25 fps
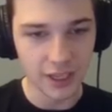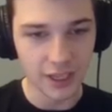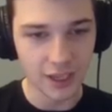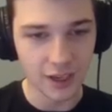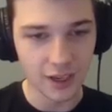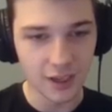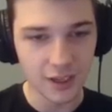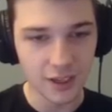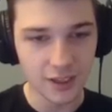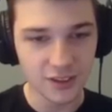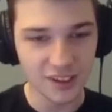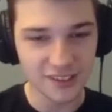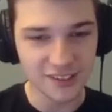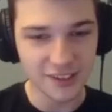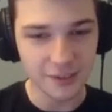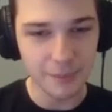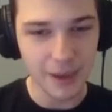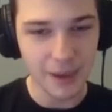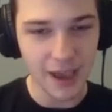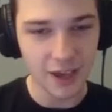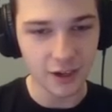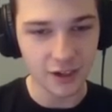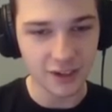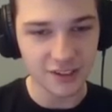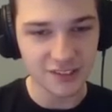doesn't
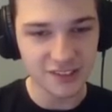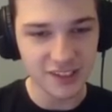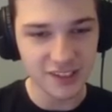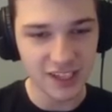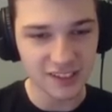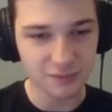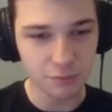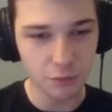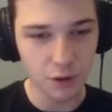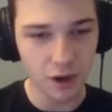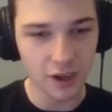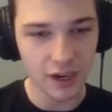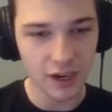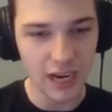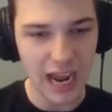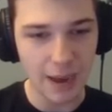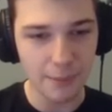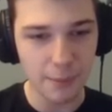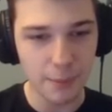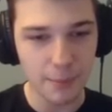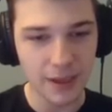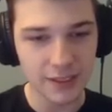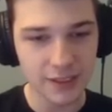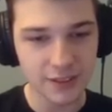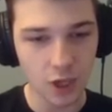matter, because guess what?
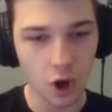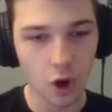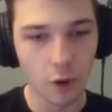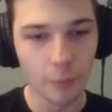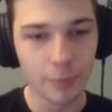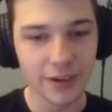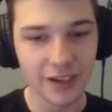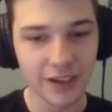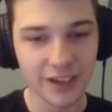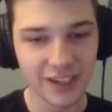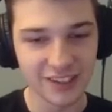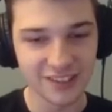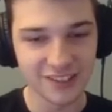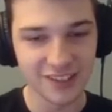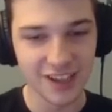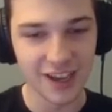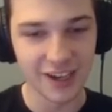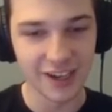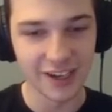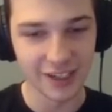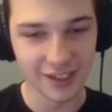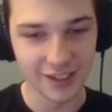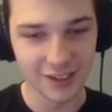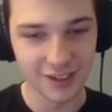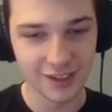I'm about to open an
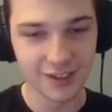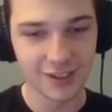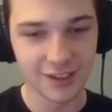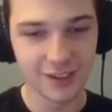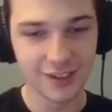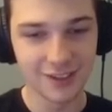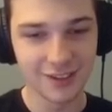exotic. Ha,